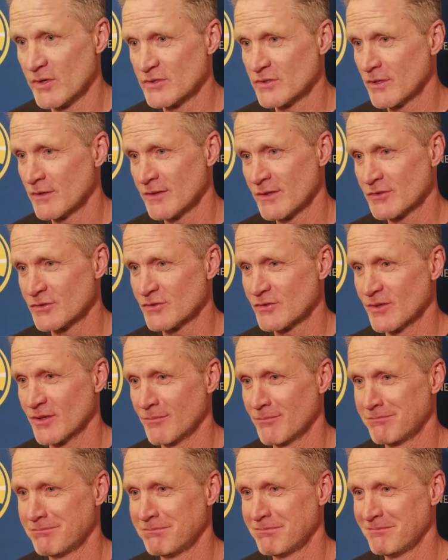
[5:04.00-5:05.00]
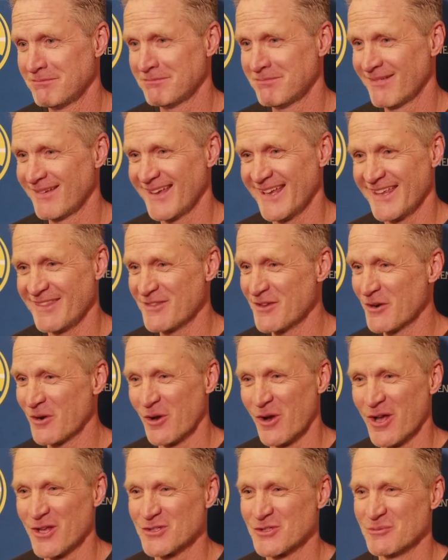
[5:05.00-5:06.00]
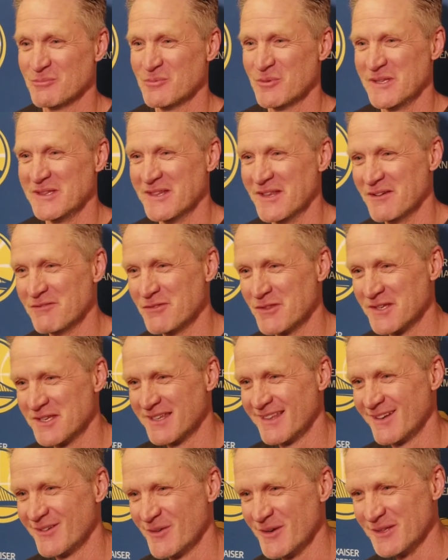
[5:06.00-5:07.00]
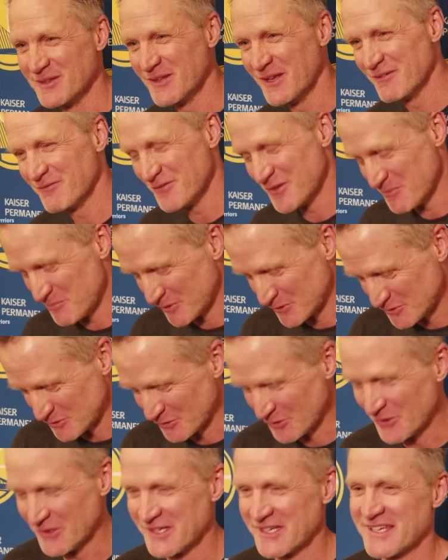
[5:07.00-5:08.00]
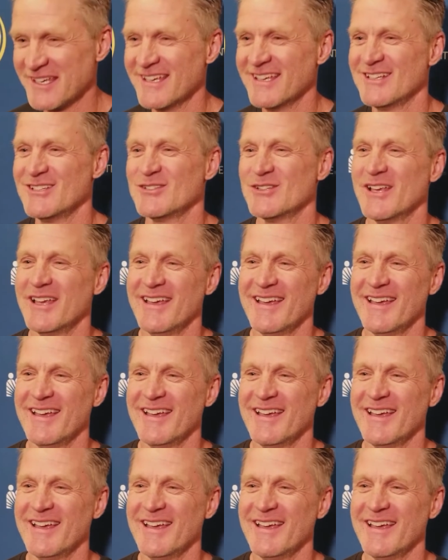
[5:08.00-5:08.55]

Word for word: on this trip, and they're awesome. We love the we love the Pachulia kids.